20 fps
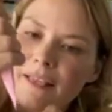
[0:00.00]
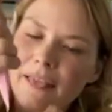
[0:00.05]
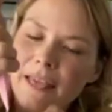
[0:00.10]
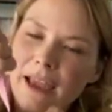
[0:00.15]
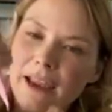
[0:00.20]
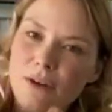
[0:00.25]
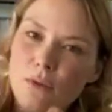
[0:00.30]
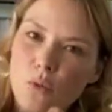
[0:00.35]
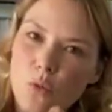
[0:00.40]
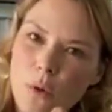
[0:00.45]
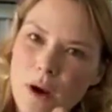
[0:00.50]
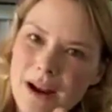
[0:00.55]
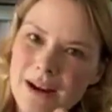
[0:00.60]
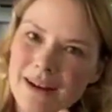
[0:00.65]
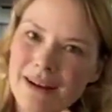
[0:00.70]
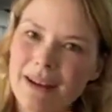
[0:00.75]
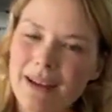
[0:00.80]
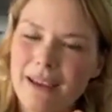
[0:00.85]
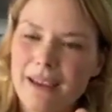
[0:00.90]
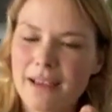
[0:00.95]
And one
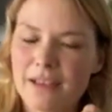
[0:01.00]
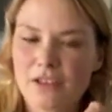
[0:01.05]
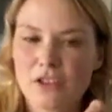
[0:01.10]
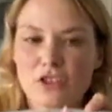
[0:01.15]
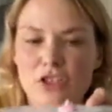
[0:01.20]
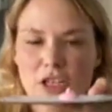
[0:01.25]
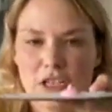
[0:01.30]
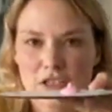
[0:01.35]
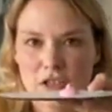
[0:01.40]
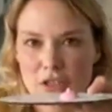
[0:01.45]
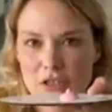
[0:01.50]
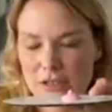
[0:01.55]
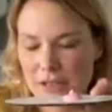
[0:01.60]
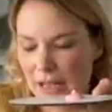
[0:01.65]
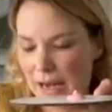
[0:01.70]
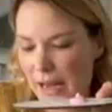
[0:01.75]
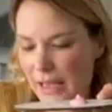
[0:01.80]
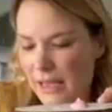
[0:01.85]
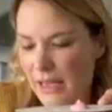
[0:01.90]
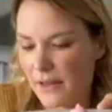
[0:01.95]
suggestion
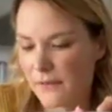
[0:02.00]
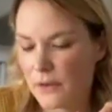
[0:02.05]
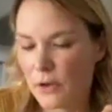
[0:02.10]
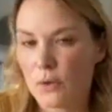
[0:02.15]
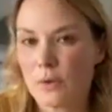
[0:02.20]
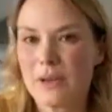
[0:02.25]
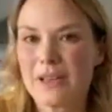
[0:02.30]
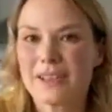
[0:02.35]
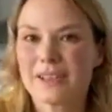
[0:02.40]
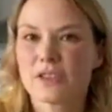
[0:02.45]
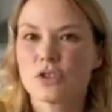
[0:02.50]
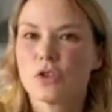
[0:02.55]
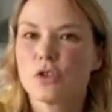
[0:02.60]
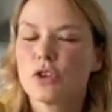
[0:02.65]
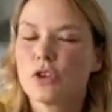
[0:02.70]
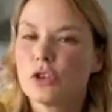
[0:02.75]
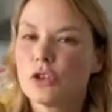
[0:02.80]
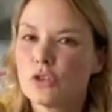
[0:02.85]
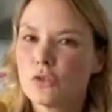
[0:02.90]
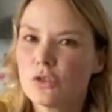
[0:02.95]
that I give you is to
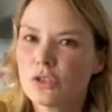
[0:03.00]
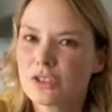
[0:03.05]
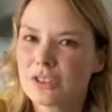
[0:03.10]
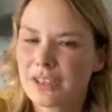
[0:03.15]
use